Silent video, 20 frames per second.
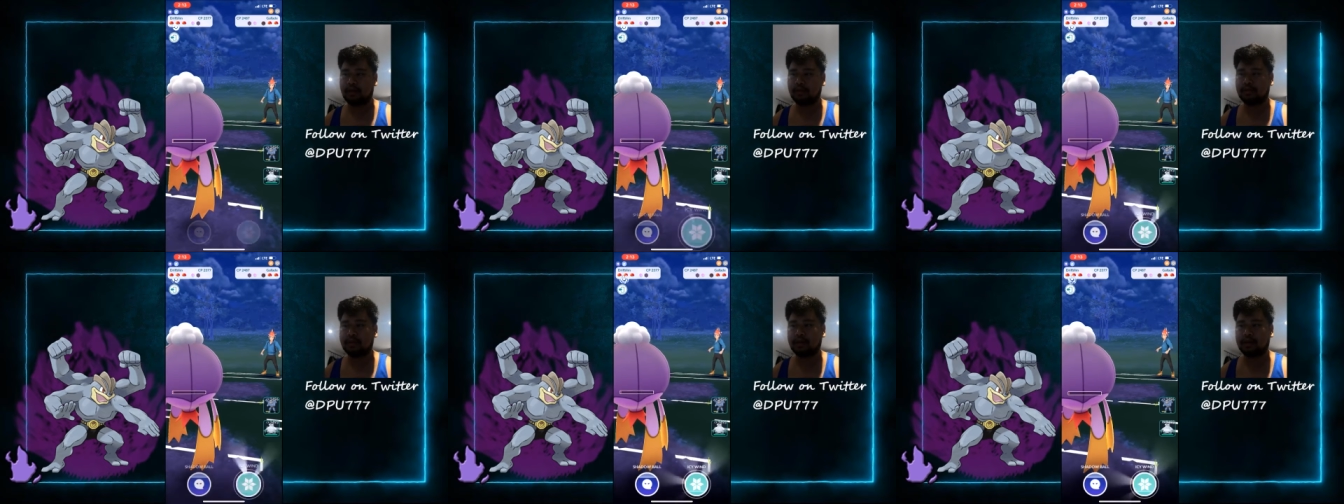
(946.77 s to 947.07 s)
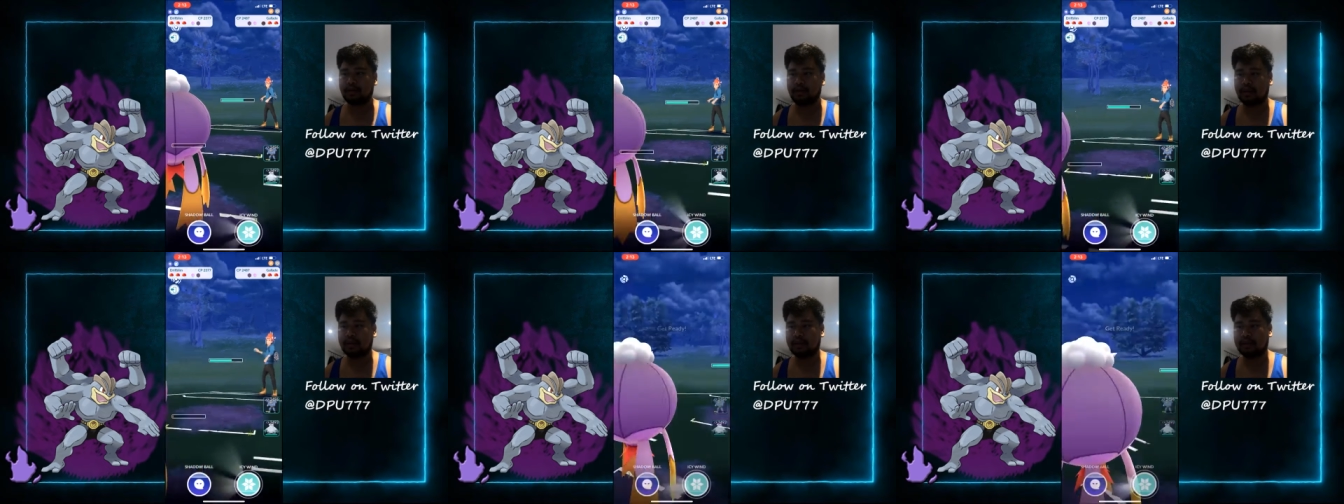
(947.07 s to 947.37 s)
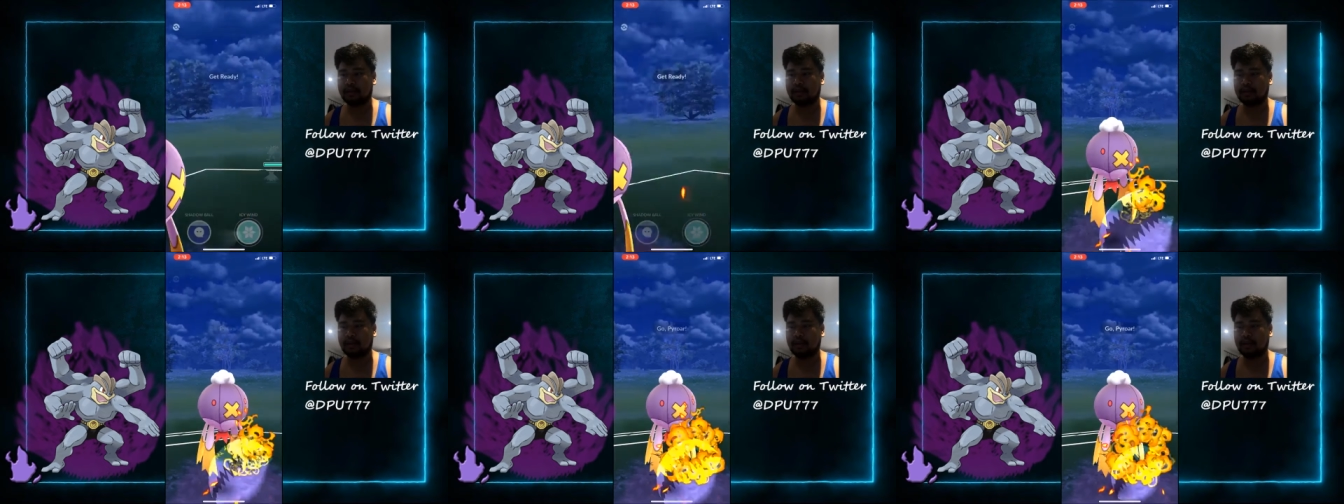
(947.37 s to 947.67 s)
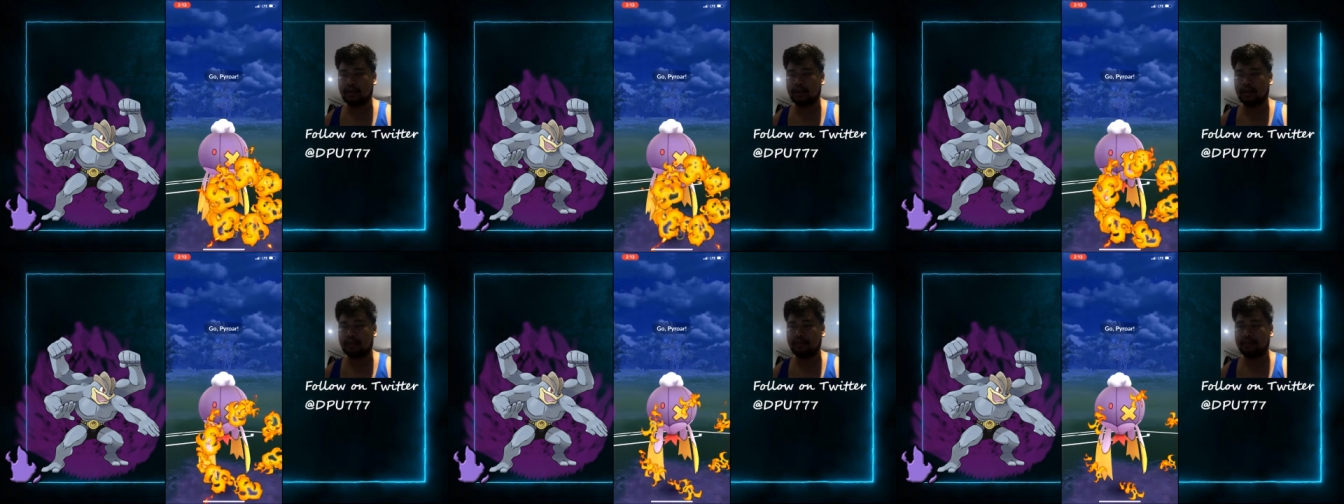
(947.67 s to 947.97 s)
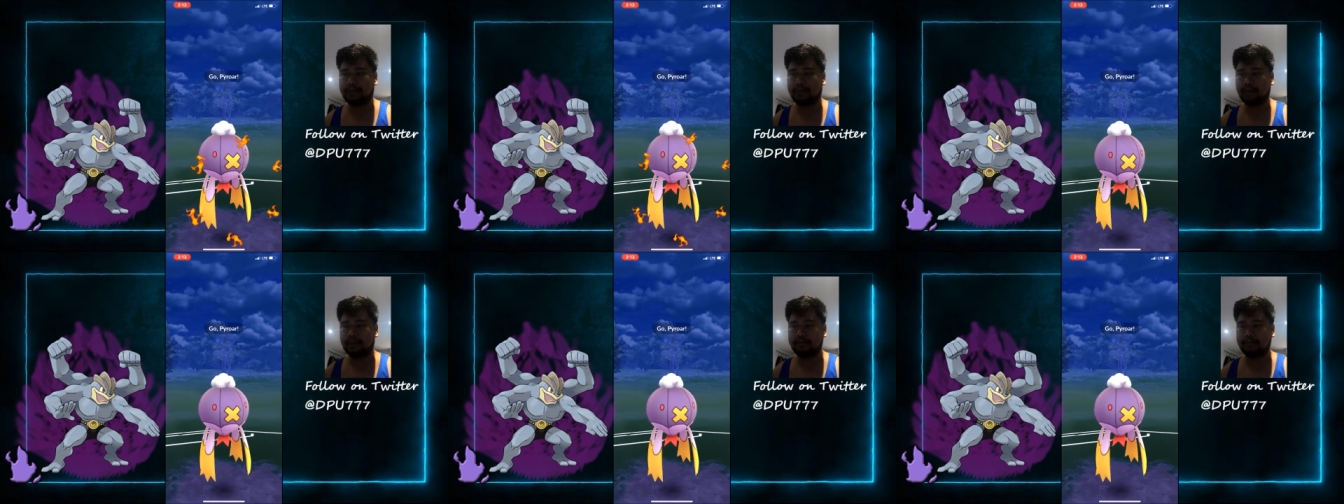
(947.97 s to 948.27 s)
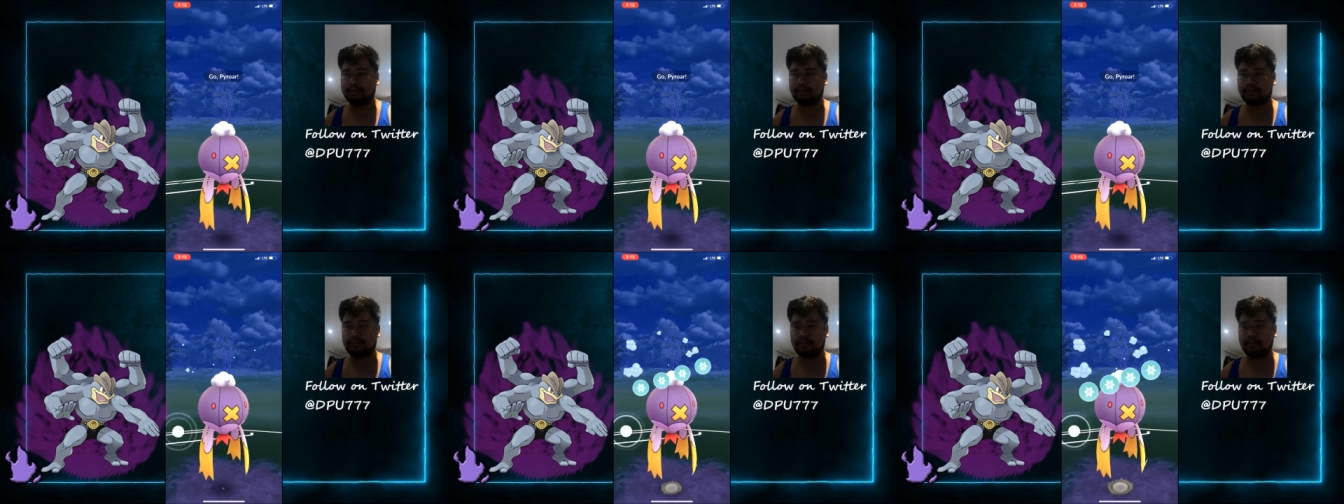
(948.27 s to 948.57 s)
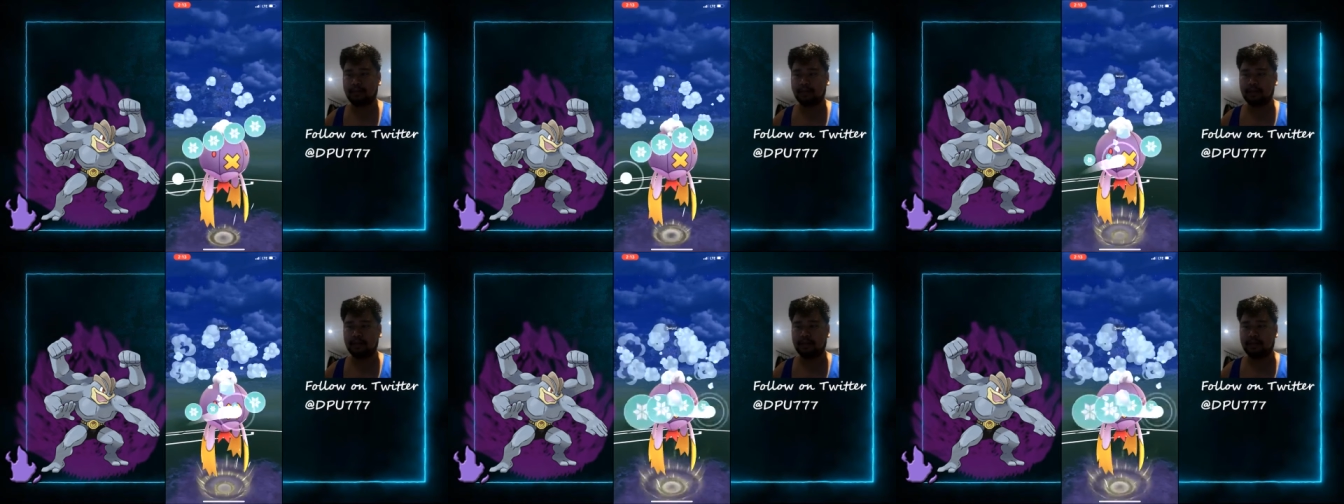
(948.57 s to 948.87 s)
So I'm pretty
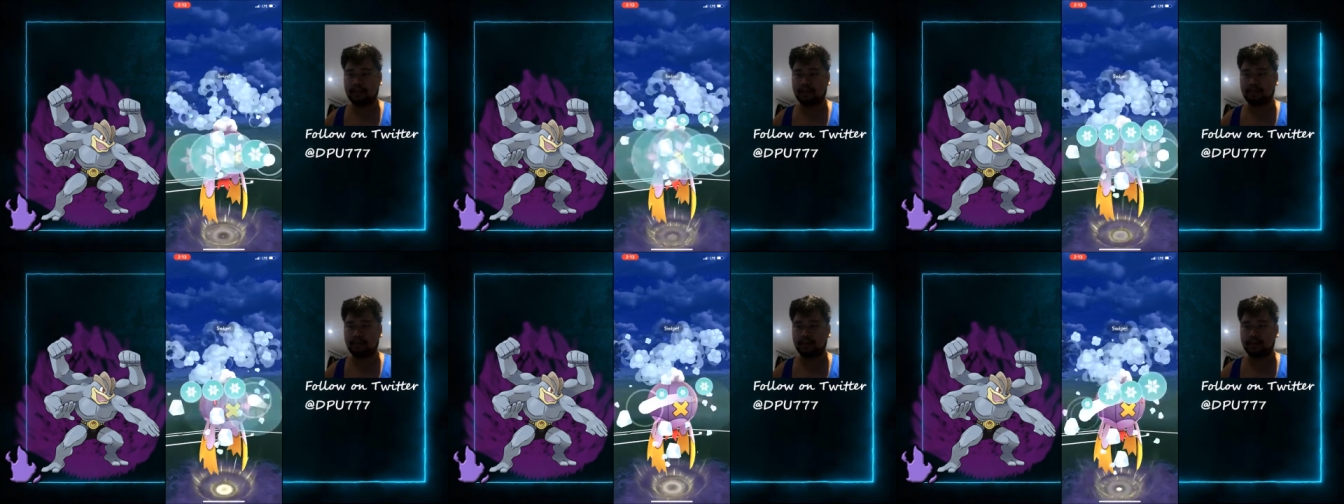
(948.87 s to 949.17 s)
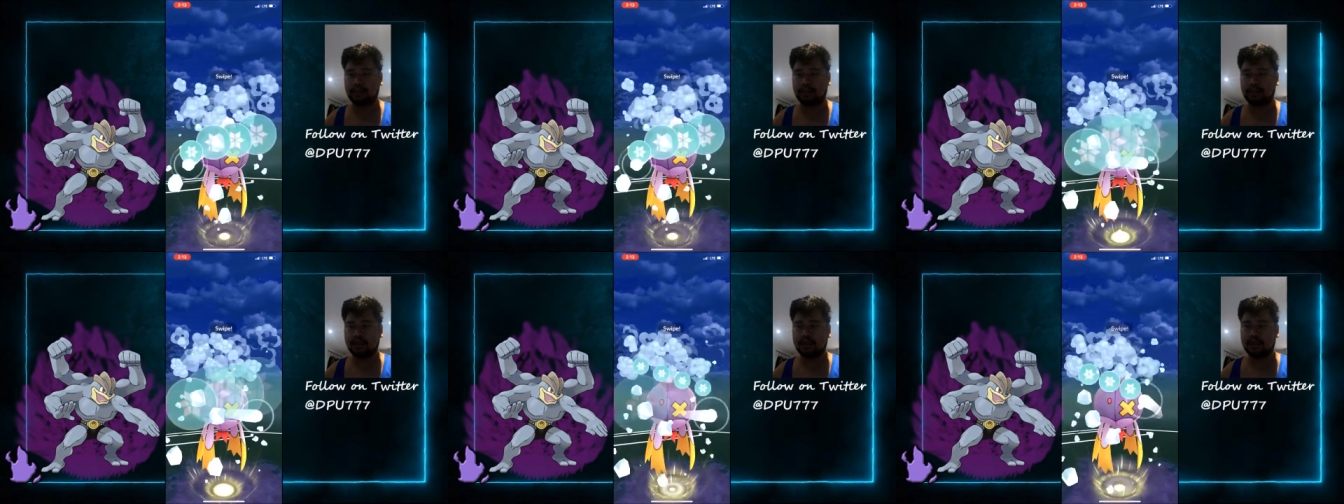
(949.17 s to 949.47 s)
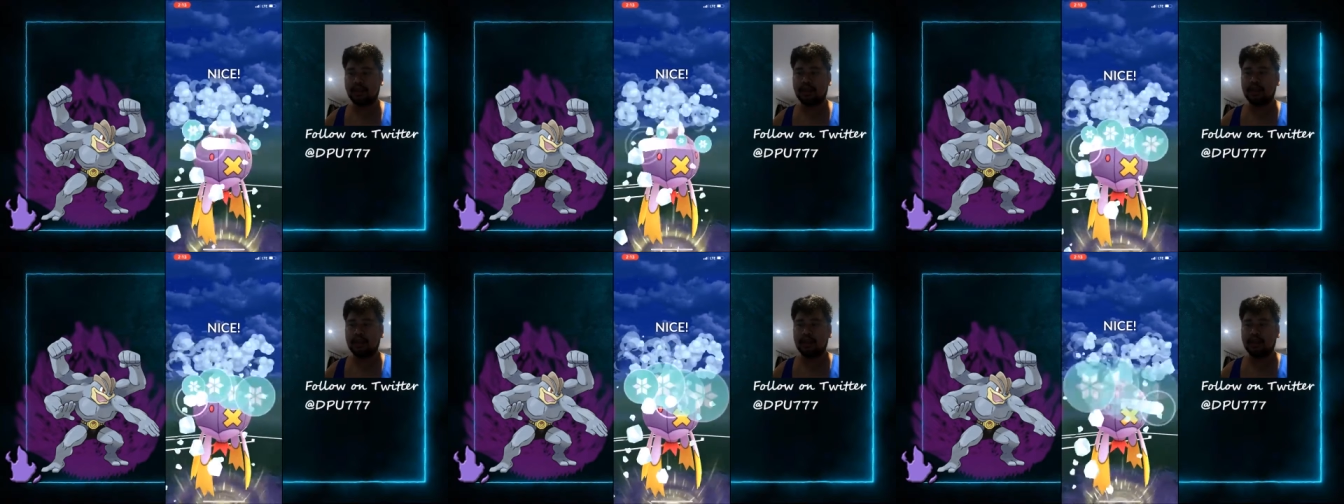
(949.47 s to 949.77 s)
like boosted.